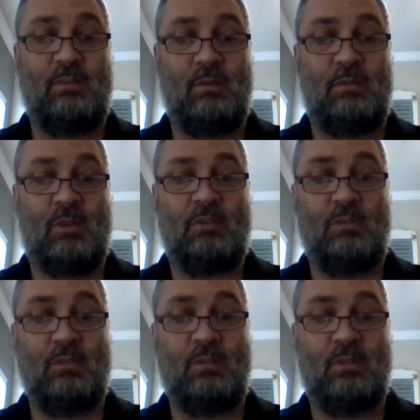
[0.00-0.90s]
and reverse,
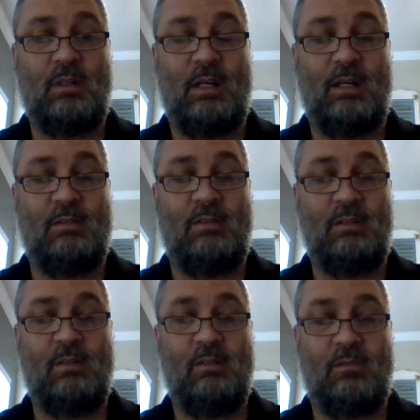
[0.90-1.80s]
and
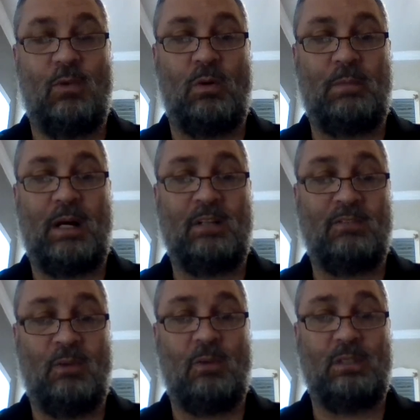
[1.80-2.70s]
the forward bias
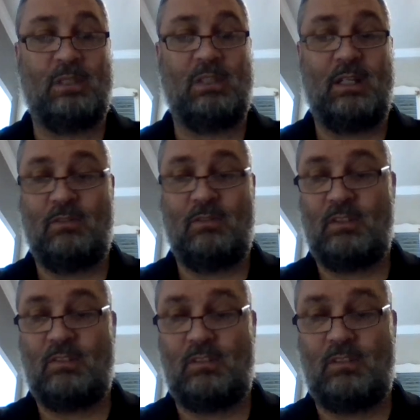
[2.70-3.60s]
voltage and
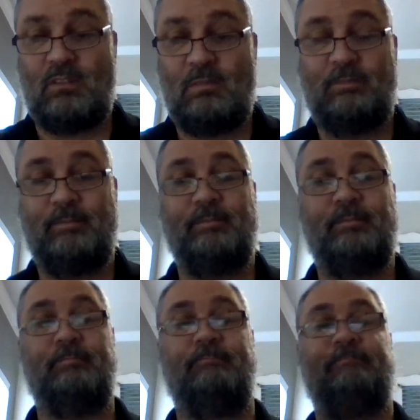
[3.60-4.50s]
resistance?
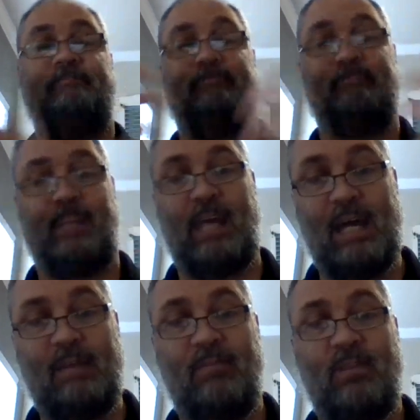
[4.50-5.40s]

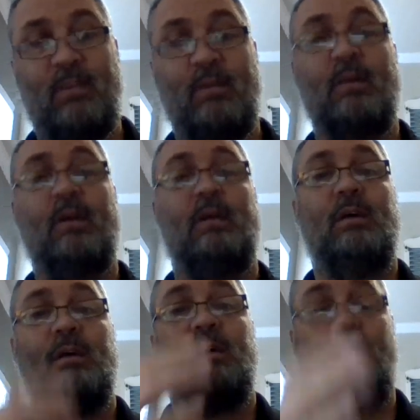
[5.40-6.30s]
Okay.
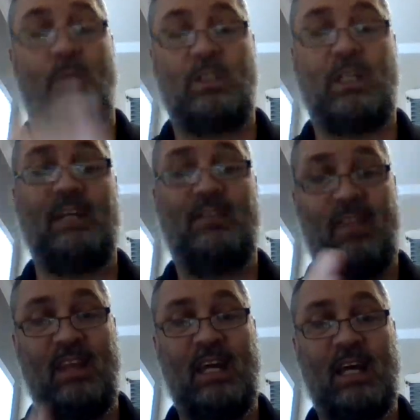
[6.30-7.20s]
In which case,
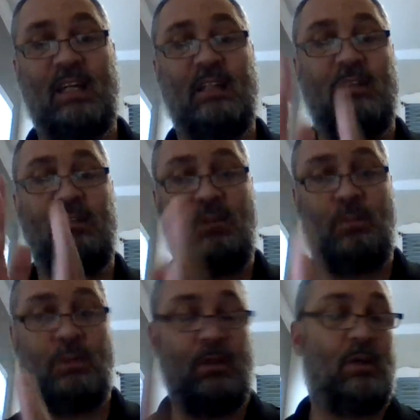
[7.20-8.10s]
then you
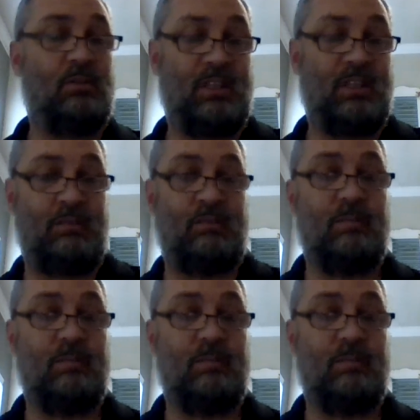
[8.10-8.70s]
put those in.